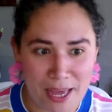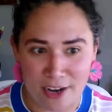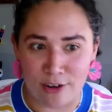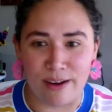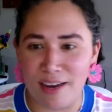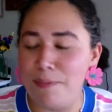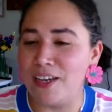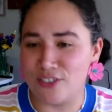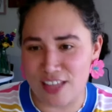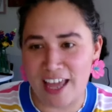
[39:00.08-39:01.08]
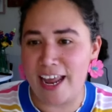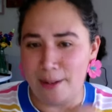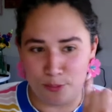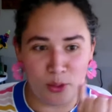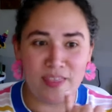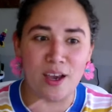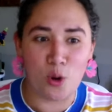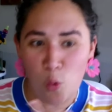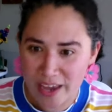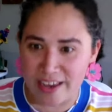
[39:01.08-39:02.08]
better, right? Because that helped with the
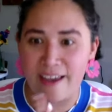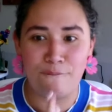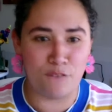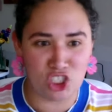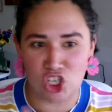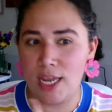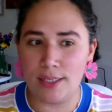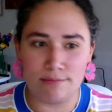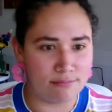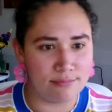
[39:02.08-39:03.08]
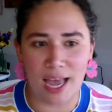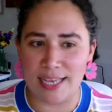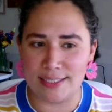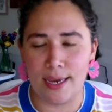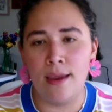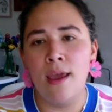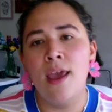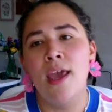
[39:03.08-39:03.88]
quick, efficient assay.